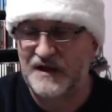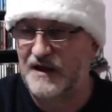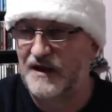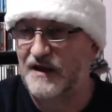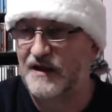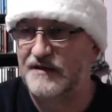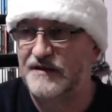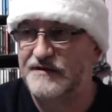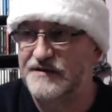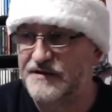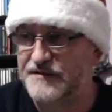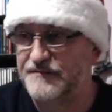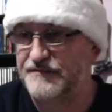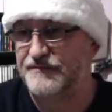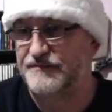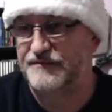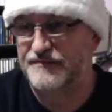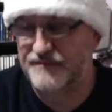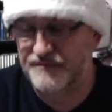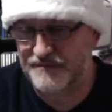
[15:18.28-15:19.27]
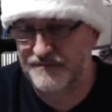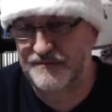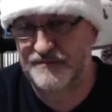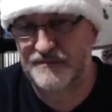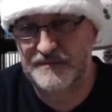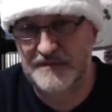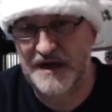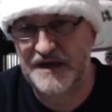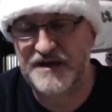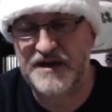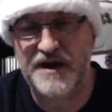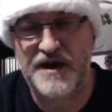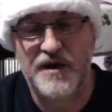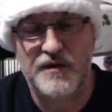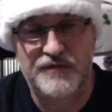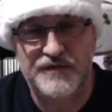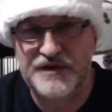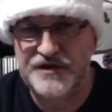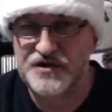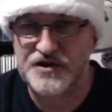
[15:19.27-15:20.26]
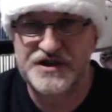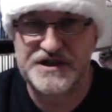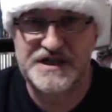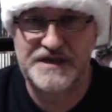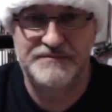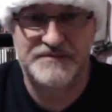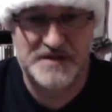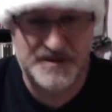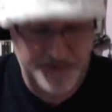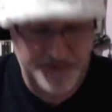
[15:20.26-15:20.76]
And I don't know, they just seem to